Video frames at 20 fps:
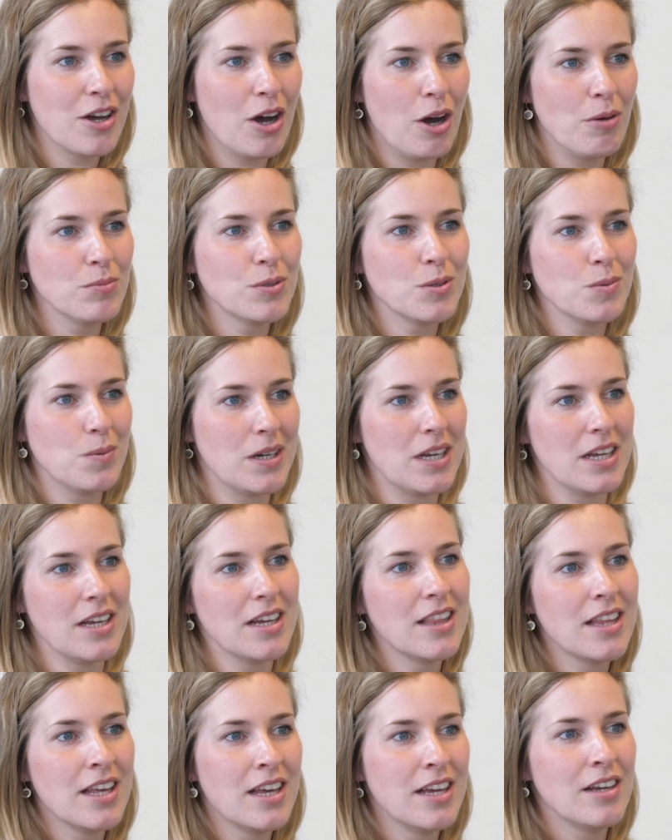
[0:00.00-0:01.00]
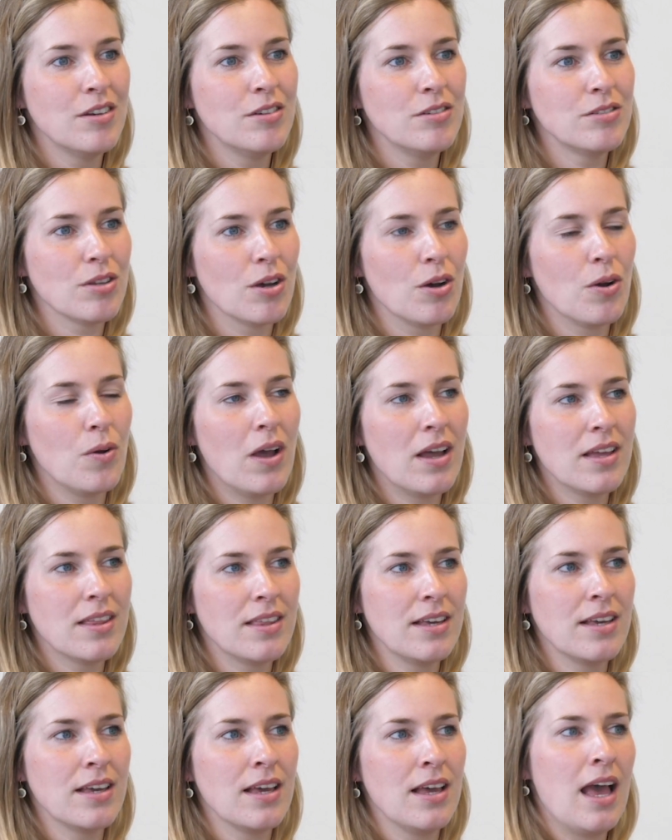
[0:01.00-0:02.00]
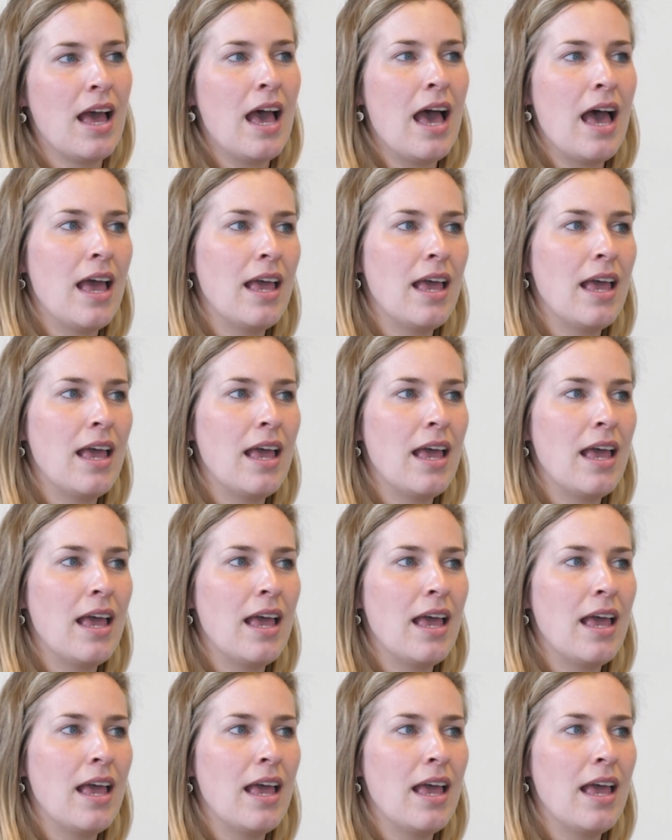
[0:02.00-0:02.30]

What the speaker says: that comes with it. So I think